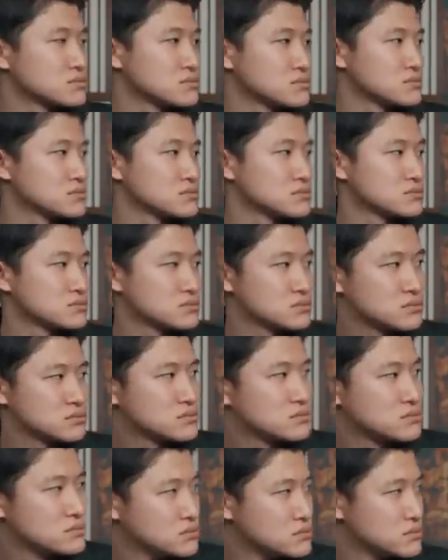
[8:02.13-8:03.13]

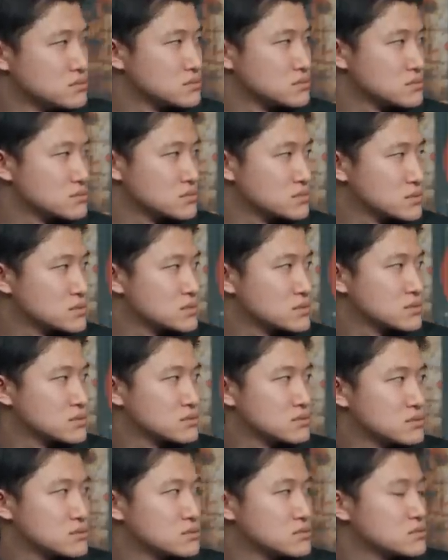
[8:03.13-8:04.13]

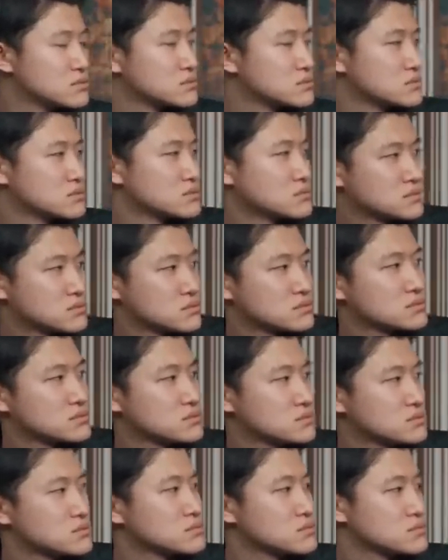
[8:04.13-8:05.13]

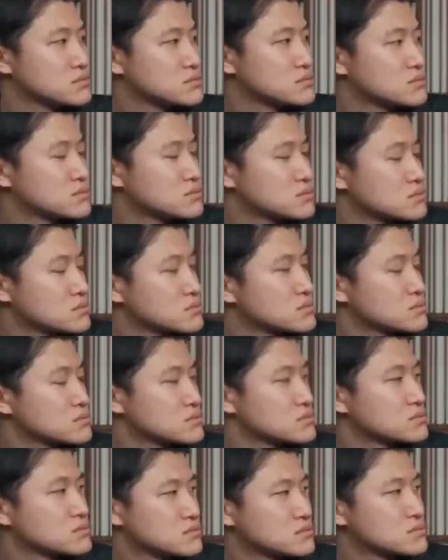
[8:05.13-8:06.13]

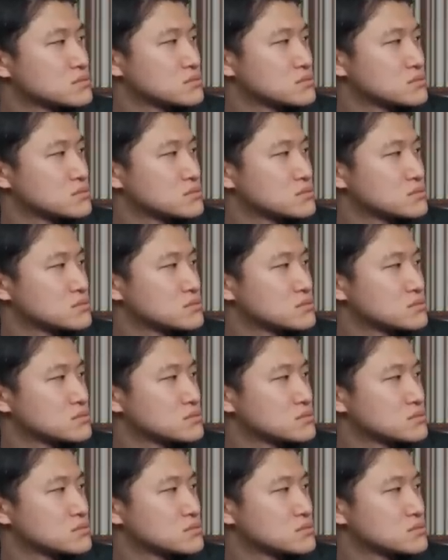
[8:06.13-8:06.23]
This person isn't speaking.